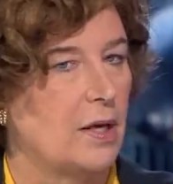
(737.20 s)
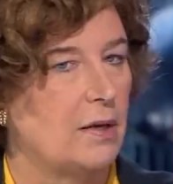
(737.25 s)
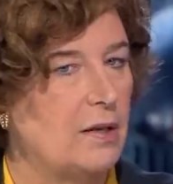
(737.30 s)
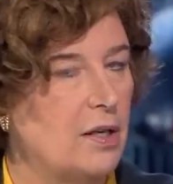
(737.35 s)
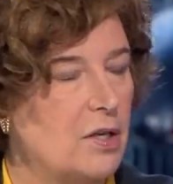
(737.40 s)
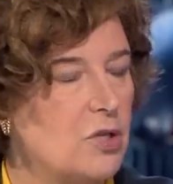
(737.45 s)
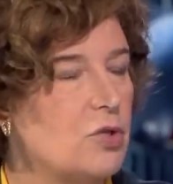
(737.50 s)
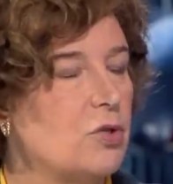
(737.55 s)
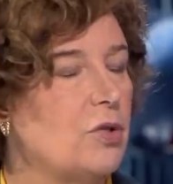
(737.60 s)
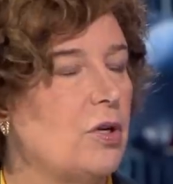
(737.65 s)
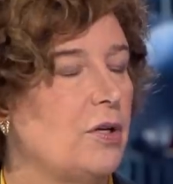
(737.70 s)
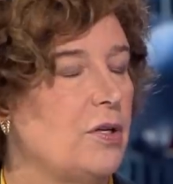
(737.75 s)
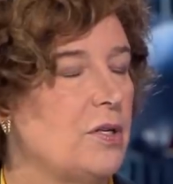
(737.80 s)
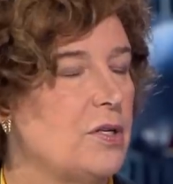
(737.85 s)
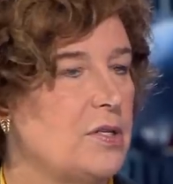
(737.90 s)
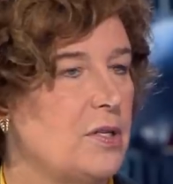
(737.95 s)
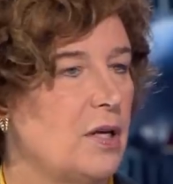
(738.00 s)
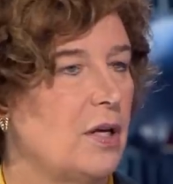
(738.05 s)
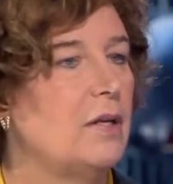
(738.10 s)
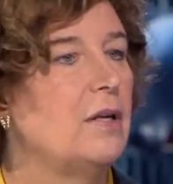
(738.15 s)
and they should
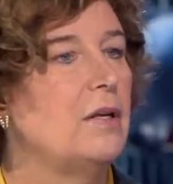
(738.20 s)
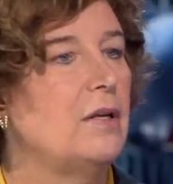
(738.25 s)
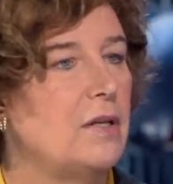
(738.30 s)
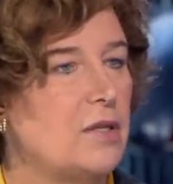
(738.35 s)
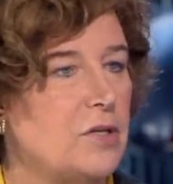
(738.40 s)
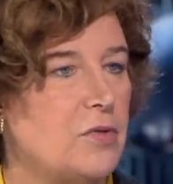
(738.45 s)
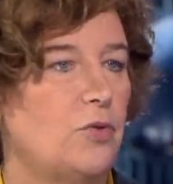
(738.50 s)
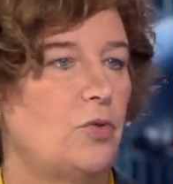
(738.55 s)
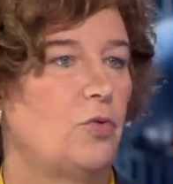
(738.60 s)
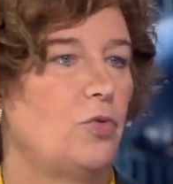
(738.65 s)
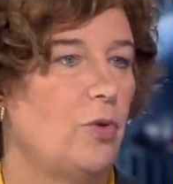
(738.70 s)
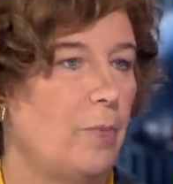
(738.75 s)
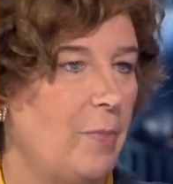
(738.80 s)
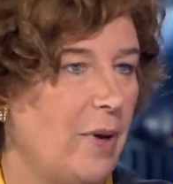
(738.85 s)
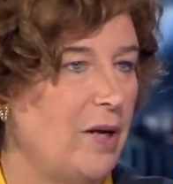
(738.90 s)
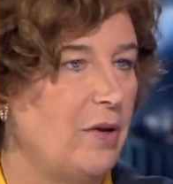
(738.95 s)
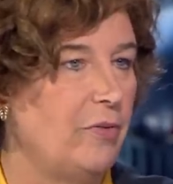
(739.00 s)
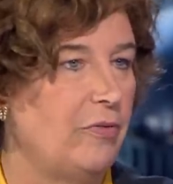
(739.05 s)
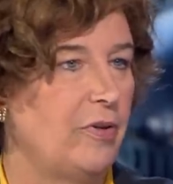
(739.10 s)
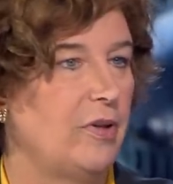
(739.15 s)
understand it is to the
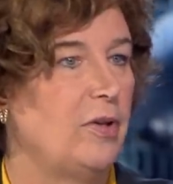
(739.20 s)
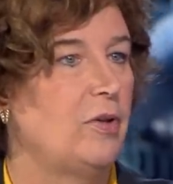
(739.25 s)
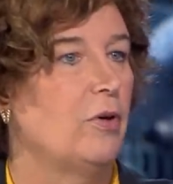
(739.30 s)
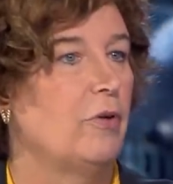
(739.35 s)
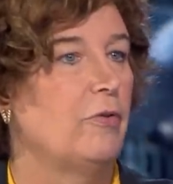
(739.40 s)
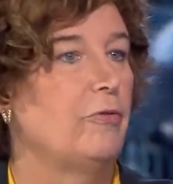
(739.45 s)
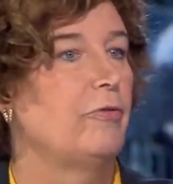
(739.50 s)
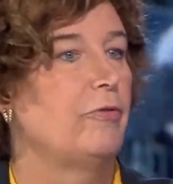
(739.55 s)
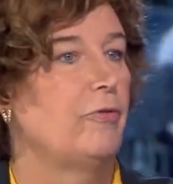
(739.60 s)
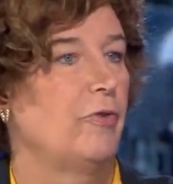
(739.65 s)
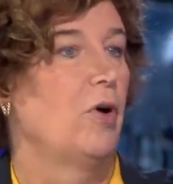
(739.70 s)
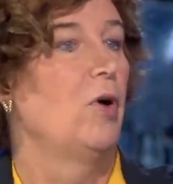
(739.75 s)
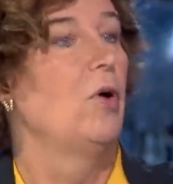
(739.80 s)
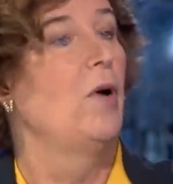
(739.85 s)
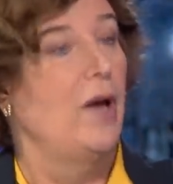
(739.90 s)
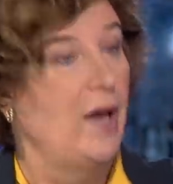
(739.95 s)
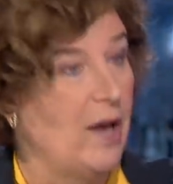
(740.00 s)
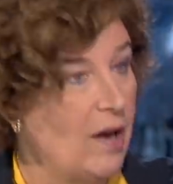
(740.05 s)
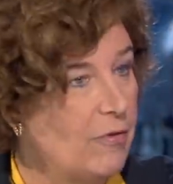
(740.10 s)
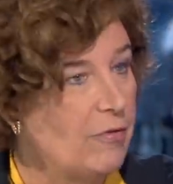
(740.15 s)
benefit of
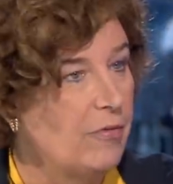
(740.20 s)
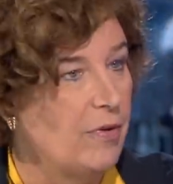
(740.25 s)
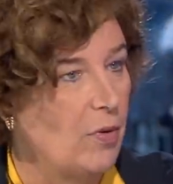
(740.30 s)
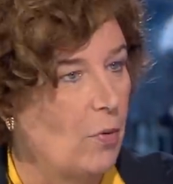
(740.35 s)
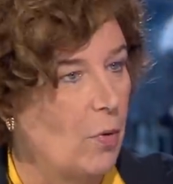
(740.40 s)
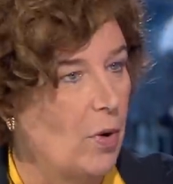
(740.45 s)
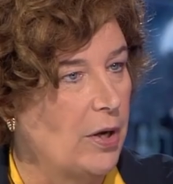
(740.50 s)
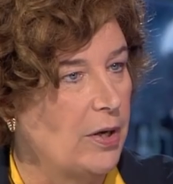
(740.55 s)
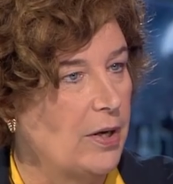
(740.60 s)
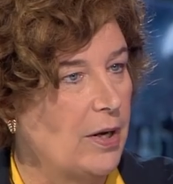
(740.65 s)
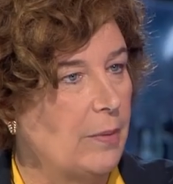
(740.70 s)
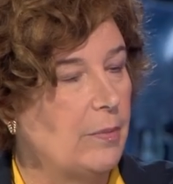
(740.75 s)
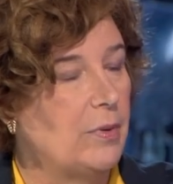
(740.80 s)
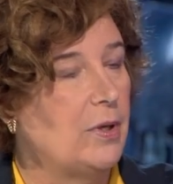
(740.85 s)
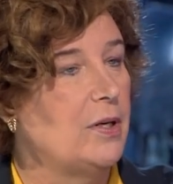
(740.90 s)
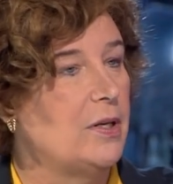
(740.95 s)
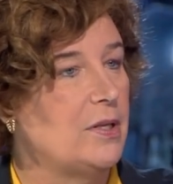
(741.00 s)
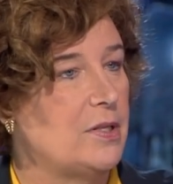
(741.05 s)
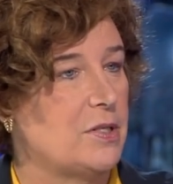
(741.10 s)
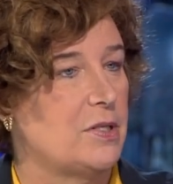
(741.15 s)
everyone. I
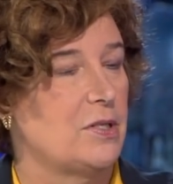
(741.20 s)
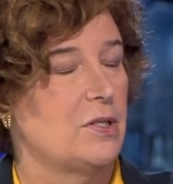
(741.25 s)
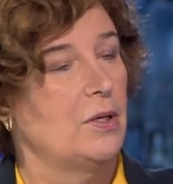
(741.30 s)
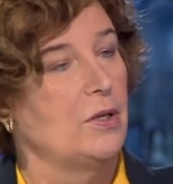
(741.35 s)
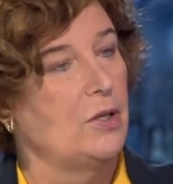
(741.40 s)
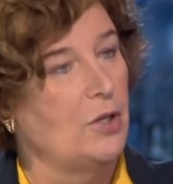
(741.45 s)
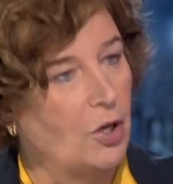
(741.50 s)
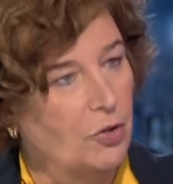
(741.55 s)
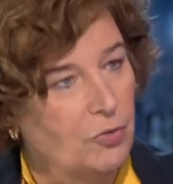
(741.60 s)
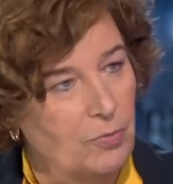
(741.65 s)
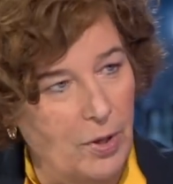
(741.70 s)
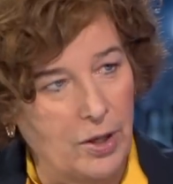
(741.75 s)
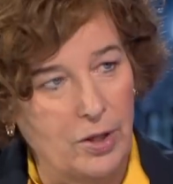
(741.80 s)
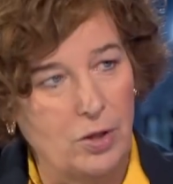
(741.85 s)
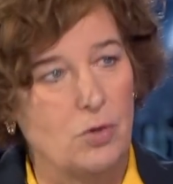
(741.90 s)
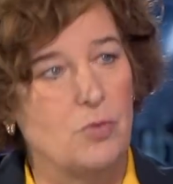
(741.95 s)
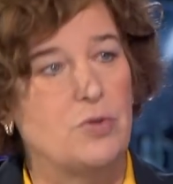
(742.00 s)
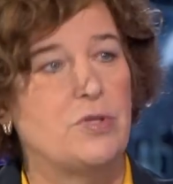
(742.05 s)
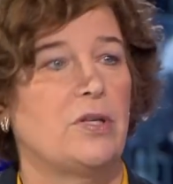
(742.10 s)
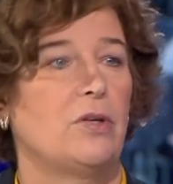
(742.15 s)
mean, it's not by
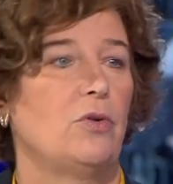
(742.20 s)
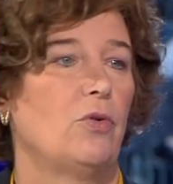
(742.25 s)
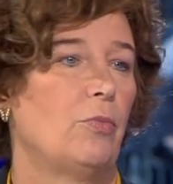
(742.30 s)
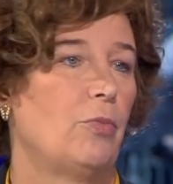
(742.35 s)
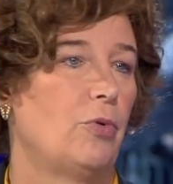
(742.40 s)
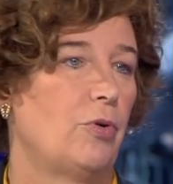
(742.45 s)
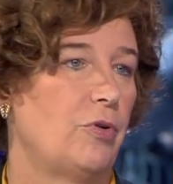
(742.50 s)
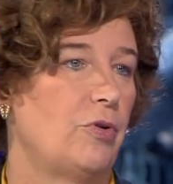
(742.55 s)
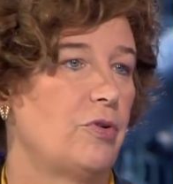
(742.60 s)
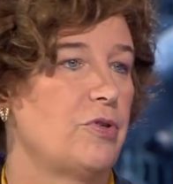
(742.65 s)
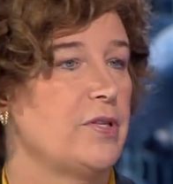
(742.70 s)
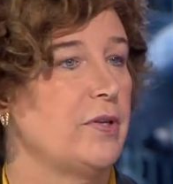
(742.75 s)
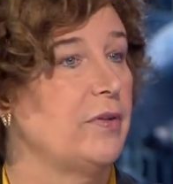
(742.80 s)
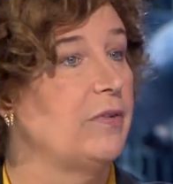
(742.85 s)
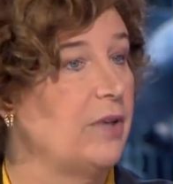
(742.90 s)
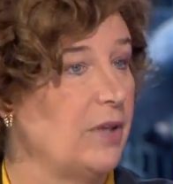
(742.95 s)
closing your borders and